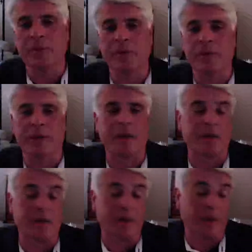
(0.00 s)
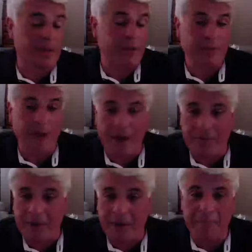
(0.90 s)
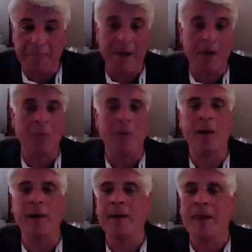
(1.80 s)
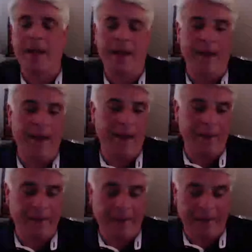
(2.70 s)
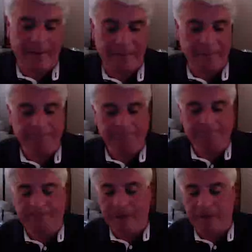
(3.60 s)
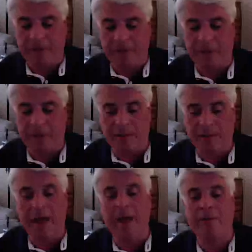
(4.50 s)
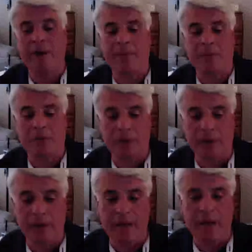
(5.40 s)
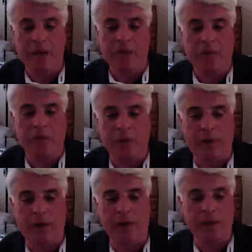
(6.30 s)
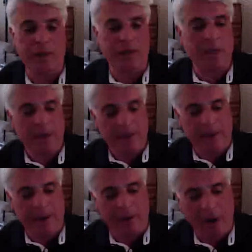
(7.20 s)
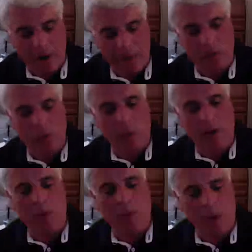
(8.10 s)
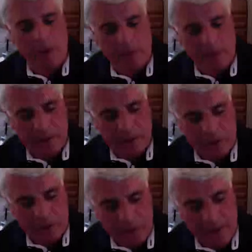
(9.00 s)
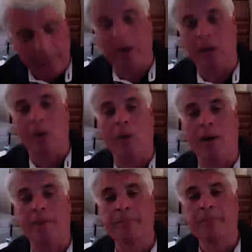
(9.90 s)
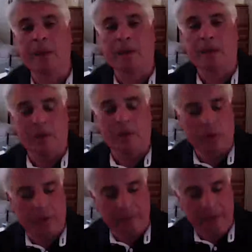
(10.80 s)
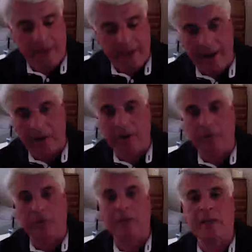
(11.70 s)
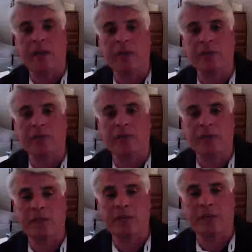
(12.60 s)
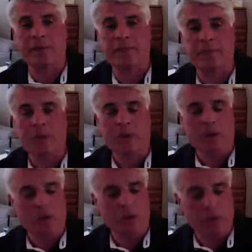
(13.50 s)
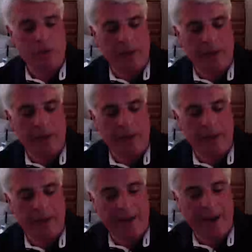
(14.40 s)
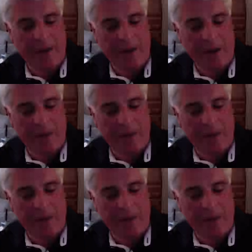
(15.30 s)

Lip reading: kids dumpster dive to get marijuana. And there's a lot of opportunity for kids that are under 21 to get marijuana. You can be a caregiver at the age of 18. You can take care of